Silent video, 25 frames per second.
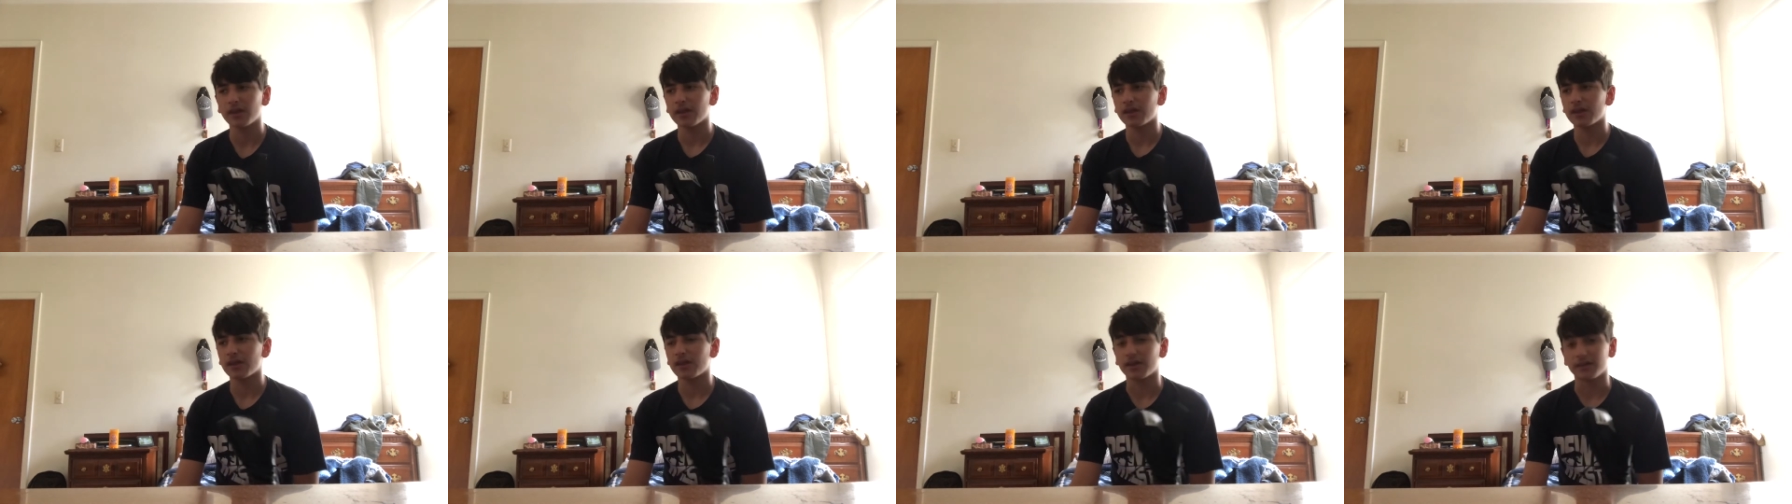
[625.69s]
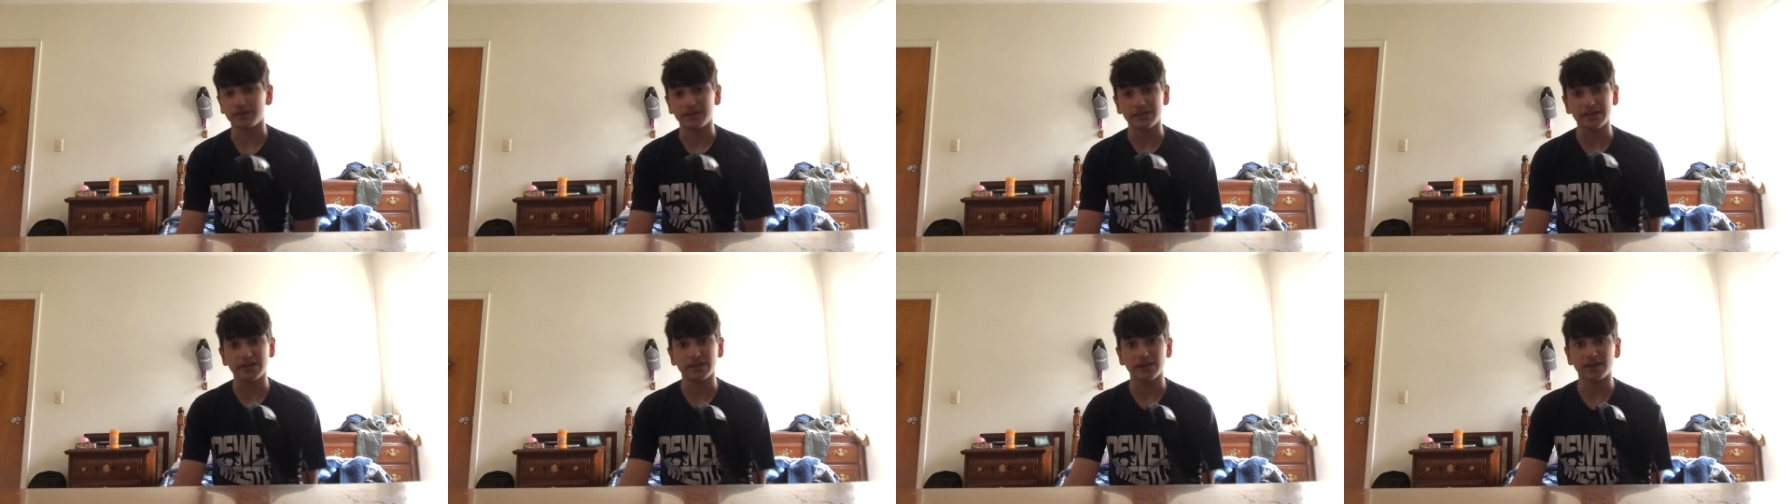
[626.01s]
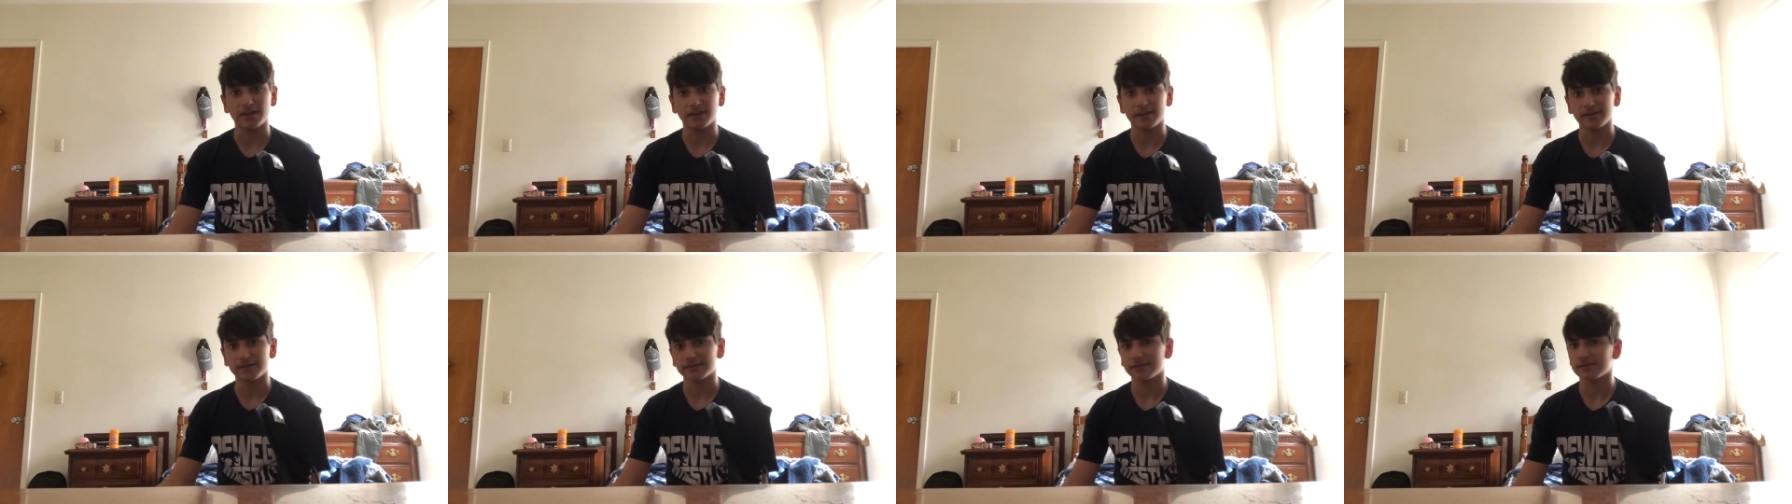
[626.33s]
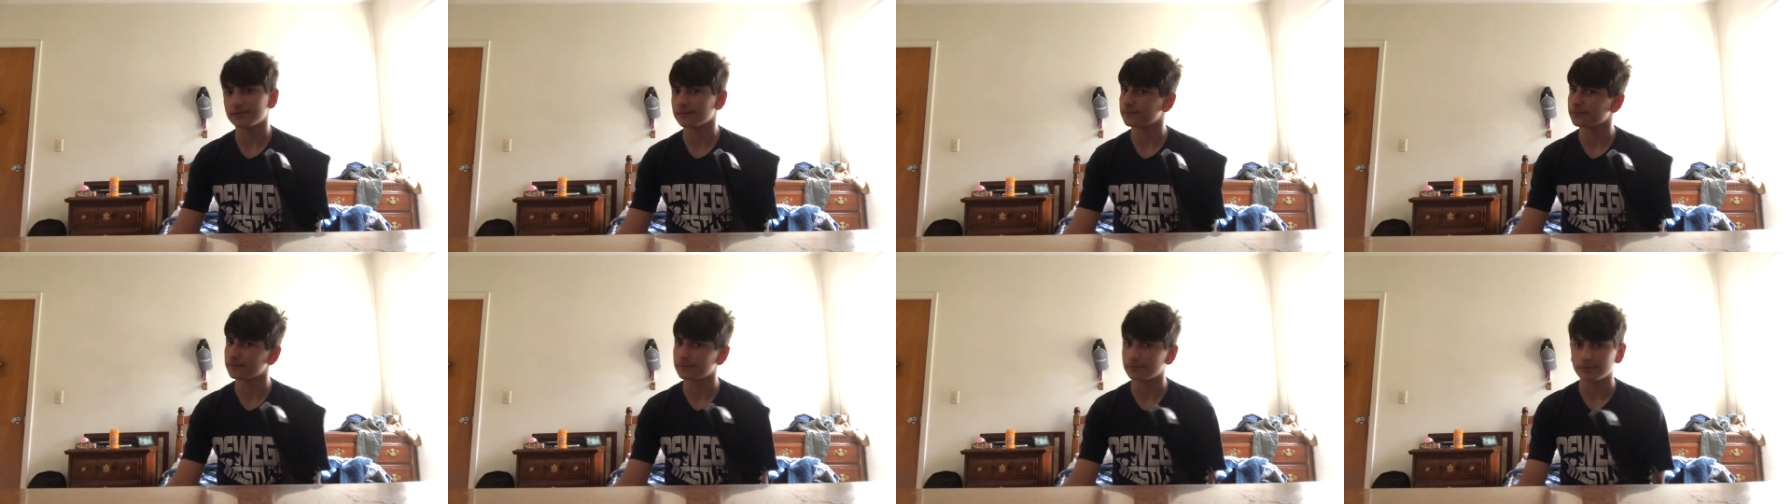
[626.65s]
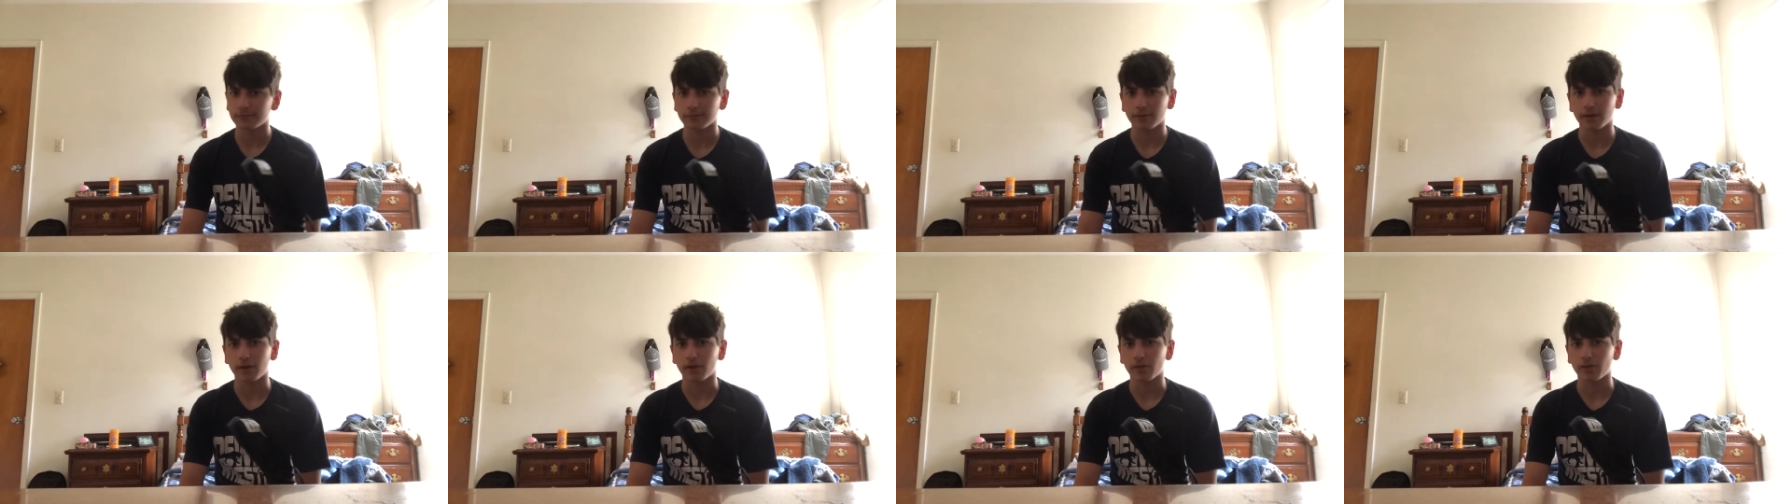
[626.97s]
Adidas,
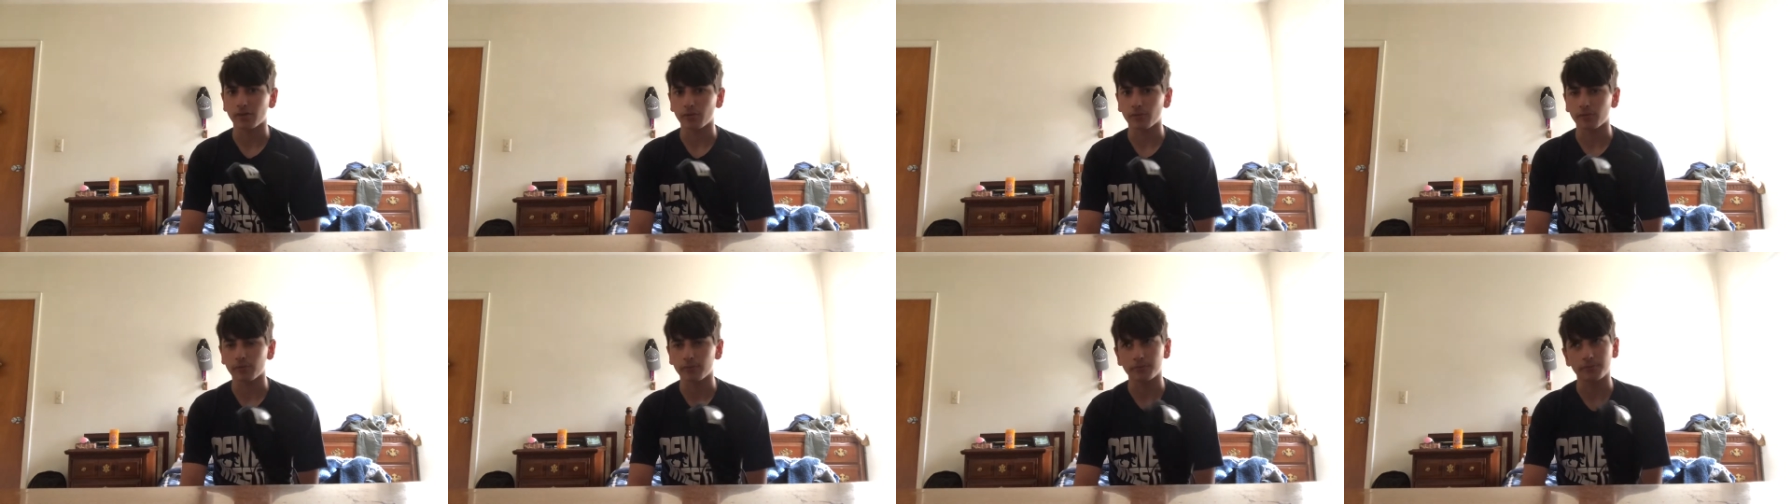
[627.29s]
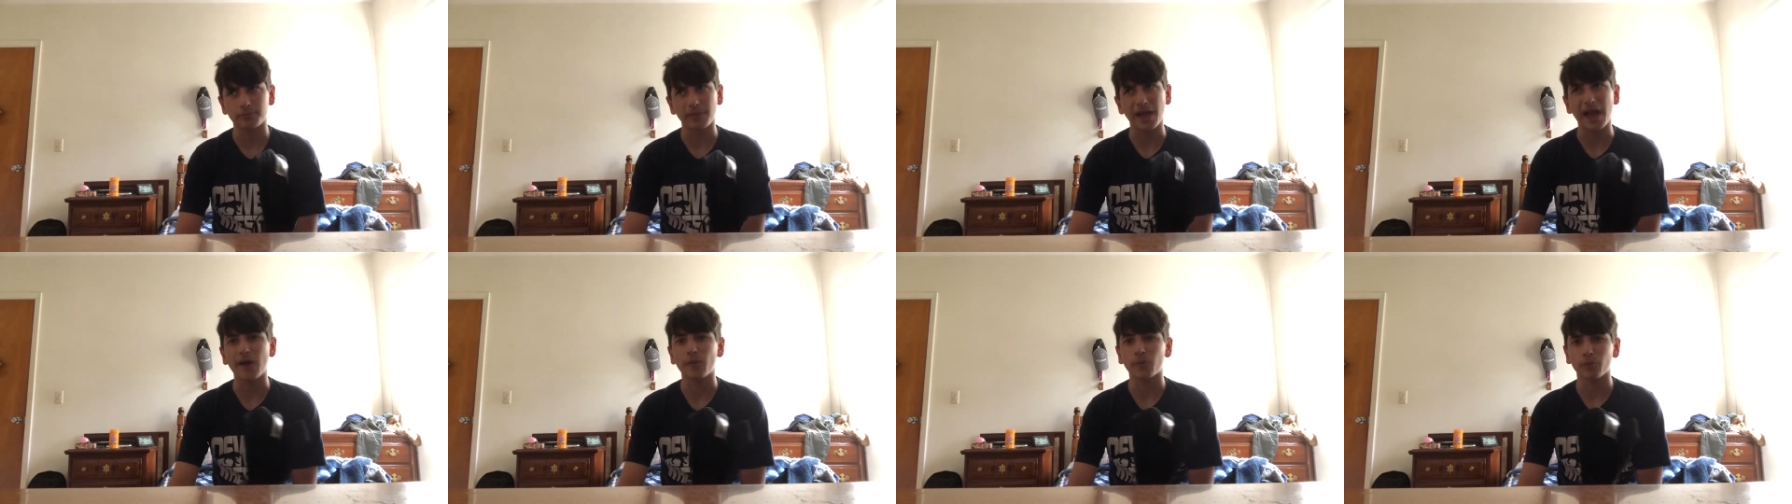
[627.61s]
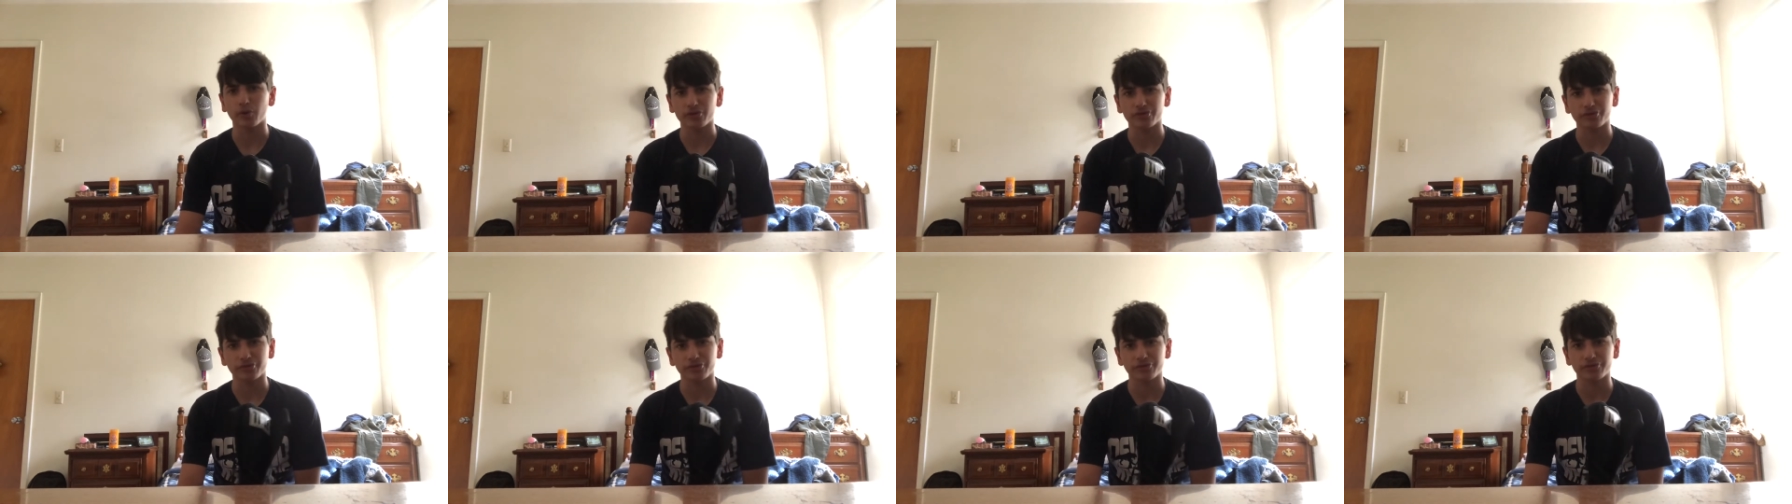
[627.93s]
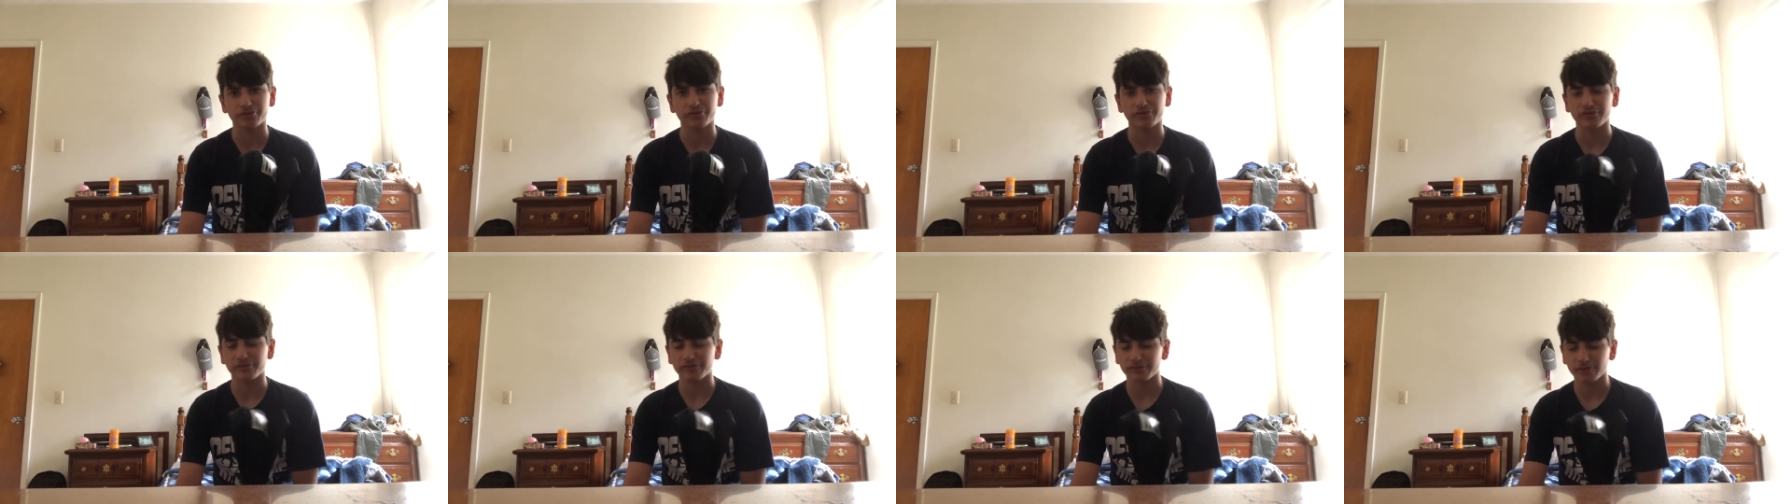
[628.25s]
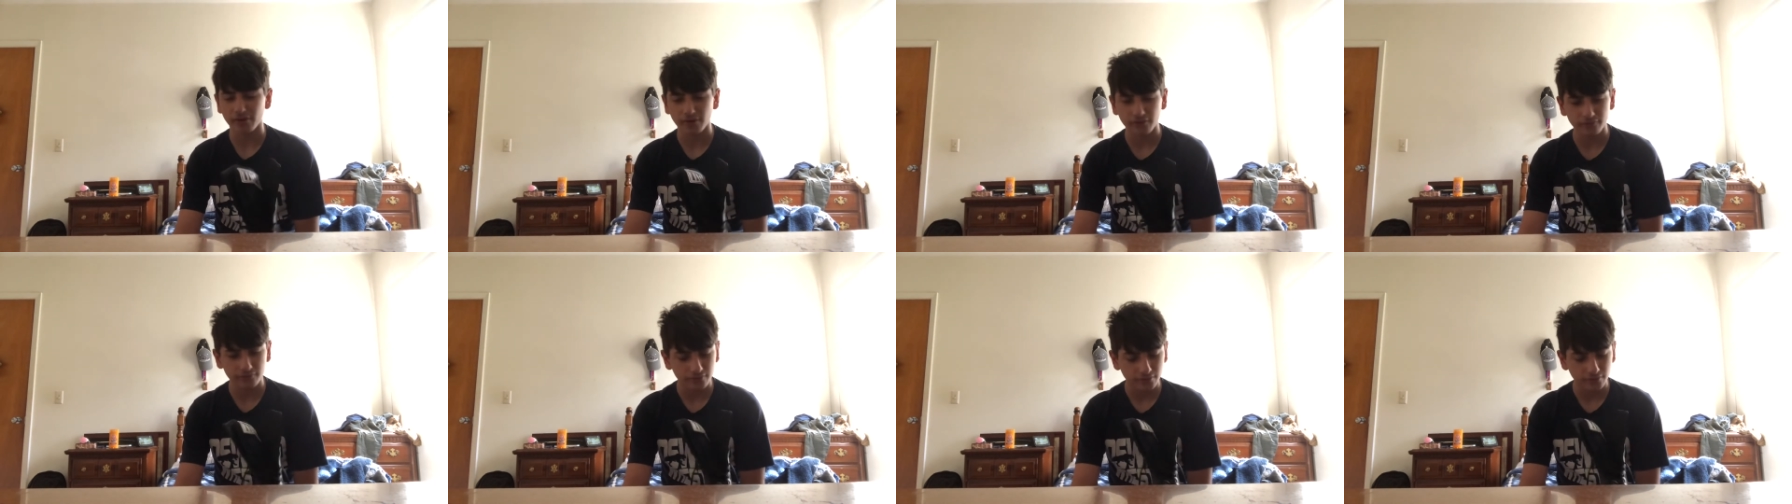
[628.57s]
the Matt Wizards and stuff.